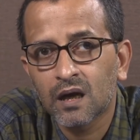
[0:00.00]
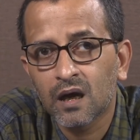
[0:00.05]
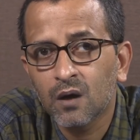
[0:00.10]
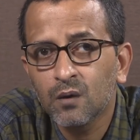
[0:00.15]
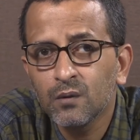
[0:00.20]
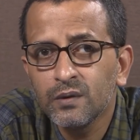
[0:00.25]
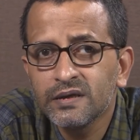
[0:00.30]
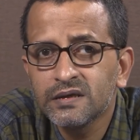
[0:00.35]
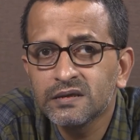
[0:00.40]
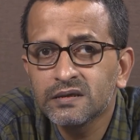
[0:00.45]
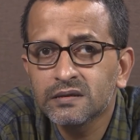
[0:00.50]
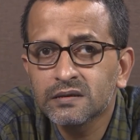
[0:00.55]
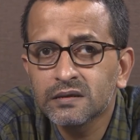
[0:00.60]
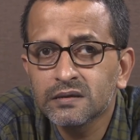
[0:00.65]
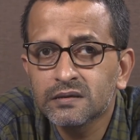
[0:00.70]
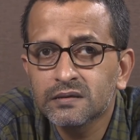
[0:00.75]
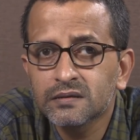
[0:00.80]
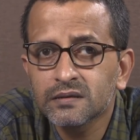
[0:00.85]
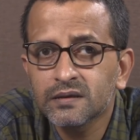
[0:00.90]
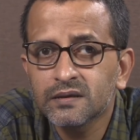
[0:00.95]
how it is
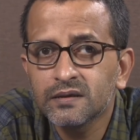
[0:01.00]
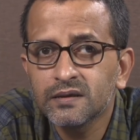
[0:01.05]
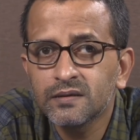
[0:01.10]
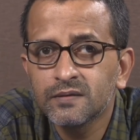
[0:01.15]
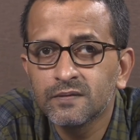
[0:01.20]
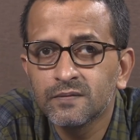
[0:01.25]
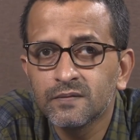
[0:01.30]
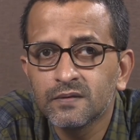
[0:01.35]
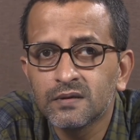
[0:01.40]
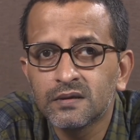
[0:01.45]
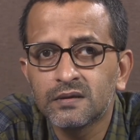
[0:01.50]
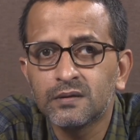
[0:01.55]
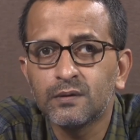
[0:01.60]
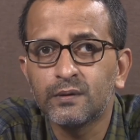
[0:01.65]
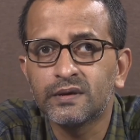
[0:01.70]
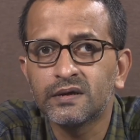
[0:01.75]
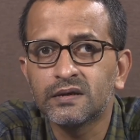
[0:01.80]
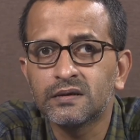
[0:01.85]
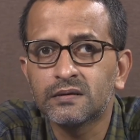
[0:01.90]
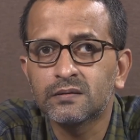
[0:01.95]
constructed
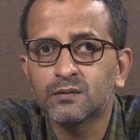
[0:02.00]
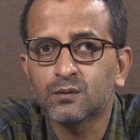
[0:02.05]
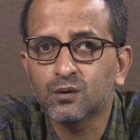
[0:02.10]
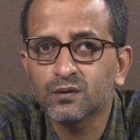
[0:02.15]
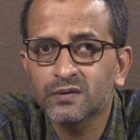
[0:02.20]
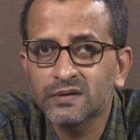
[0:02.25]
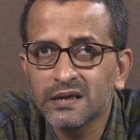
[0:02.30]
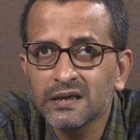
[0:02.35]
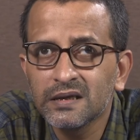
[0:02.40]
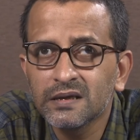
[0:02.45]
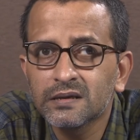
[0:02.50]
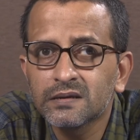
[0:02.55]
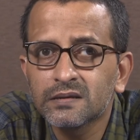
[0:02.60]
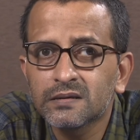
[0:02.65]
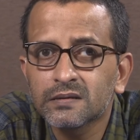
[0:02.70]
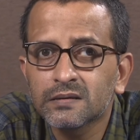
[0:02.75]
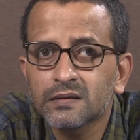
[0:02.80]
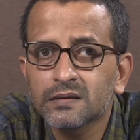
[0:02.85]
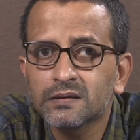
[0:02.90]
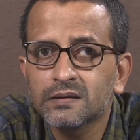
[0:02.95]
now it is socially
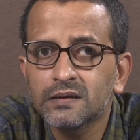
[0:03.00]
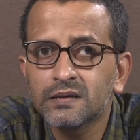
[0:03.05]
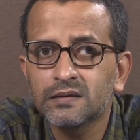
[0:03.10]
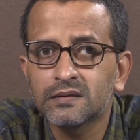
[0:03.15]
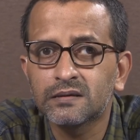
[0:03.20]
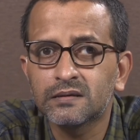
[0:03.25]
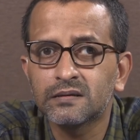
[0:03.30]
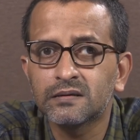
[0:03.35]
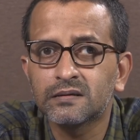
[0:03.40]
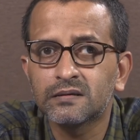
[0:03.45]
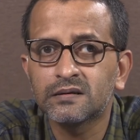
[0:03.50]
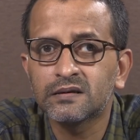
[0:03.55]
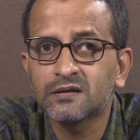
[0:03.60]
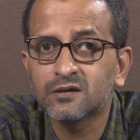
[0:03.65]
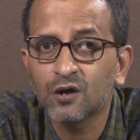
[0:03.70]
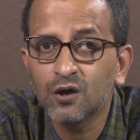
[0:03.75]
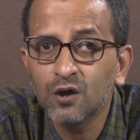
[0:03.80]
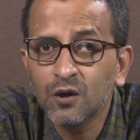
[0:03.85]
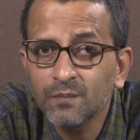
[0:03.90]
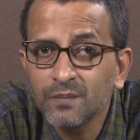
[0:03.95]
constructed it is
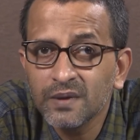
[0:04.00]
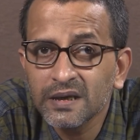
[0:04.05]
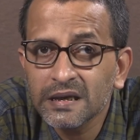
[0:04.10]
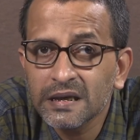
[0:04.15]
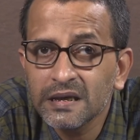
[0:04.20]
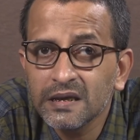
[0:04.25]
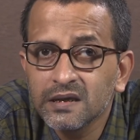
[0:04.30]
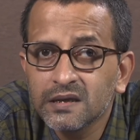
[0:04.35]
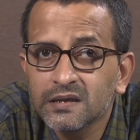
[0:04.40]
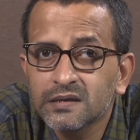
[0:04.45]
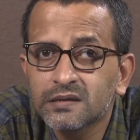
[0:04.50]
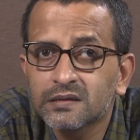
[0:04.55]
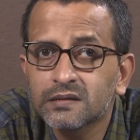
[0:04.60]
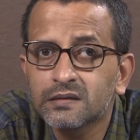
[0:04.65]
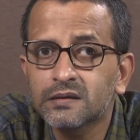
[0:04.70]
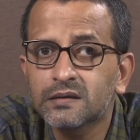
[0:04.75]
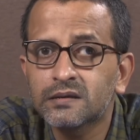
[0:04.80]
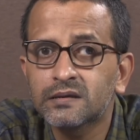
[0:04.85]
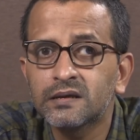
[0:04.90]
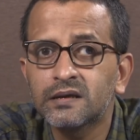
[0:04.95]
economically
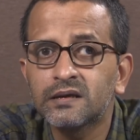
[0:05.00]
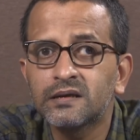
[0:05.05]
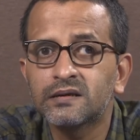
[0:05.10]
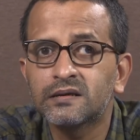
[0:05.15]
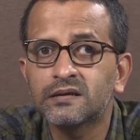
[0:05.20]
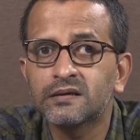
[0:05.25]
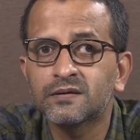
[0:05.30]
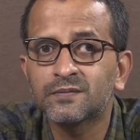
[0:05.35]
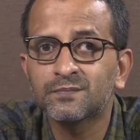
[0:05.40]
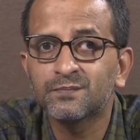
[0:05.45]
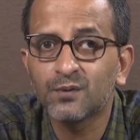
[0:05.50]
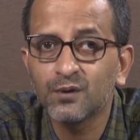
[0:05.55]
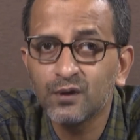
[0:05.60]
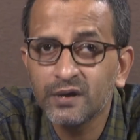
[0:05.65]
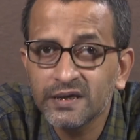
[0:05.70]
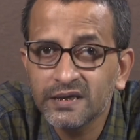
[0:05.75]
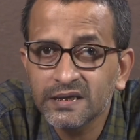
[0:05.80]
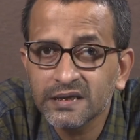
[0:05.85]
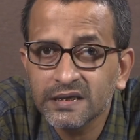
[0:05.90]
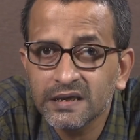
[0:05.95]
constructed it is
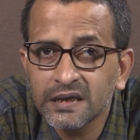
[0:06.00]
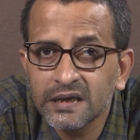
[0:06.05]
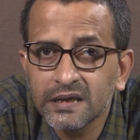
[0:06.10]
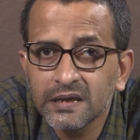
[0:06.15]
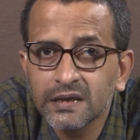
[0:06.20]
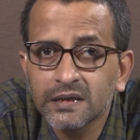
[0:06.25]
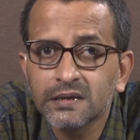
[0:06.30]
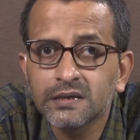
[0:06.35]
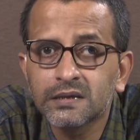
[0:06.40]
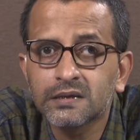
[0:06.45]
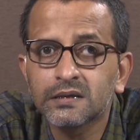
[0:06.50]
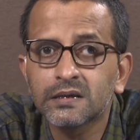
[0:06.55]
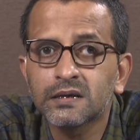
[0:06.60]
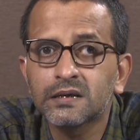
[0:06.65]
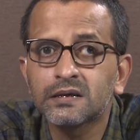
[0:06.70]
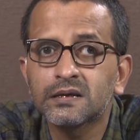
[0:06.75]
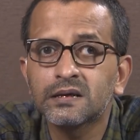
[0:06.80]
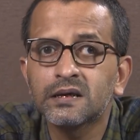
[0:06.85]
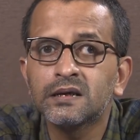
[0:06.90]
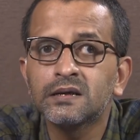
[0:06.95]
politically
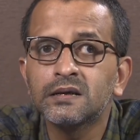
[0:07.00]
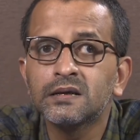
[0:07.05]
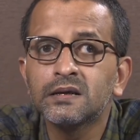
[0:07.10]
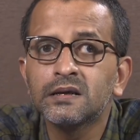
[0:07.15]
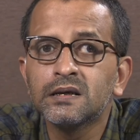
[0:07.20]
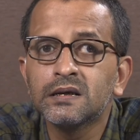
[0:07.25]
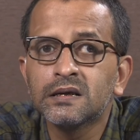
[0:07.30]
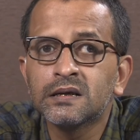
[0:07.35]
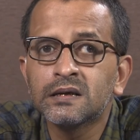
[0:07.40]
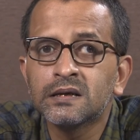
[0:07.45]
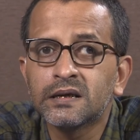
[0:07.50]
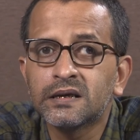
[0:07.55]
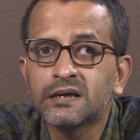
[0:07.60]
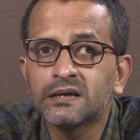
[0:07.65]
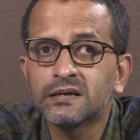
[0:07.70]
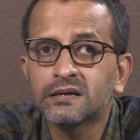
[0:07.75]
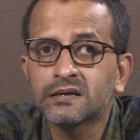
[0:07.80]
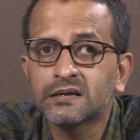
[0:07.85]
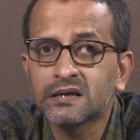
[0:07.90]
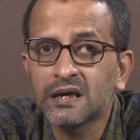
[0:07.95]
constructed
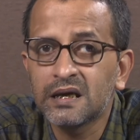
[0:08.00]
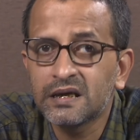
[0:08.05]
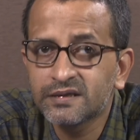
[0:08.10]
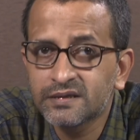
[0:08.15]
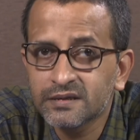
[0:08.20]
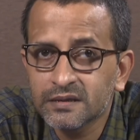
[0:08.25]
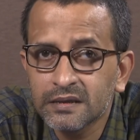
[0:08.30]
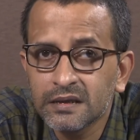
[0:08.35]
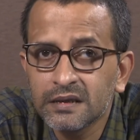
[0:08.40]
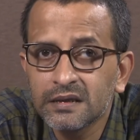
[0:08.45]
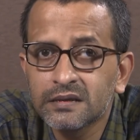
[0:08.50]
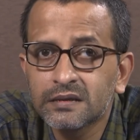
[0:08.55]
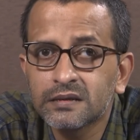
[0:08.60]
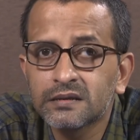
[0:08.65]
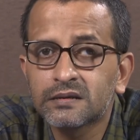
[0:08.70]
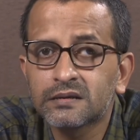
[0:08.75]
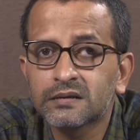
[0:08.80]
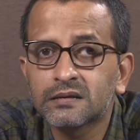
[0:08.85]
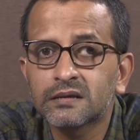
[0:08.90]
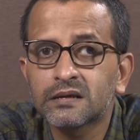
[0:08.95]
it is culturally
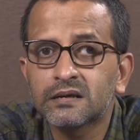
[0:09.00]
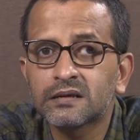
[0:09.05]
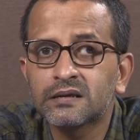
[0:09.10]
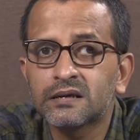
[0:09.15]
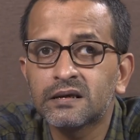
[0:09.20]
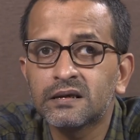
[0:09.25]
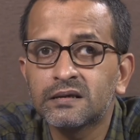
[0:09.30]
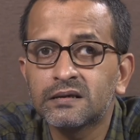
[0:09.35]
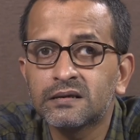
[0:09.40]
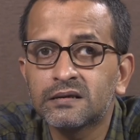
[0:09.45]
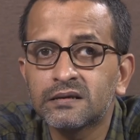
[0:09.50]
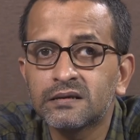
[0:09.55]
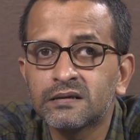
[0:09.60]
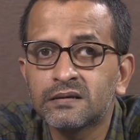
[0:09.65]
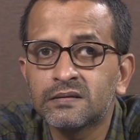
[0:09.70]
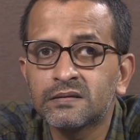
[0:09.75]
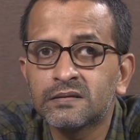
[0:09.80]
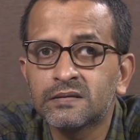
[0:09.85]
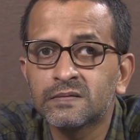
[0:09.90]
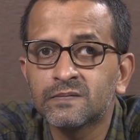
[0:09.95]
constructed it
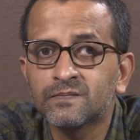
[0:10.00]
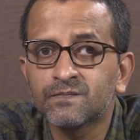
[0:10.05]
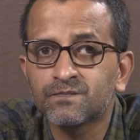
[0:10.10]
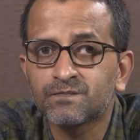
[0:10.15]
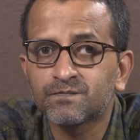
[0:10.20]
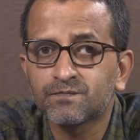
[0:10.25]
is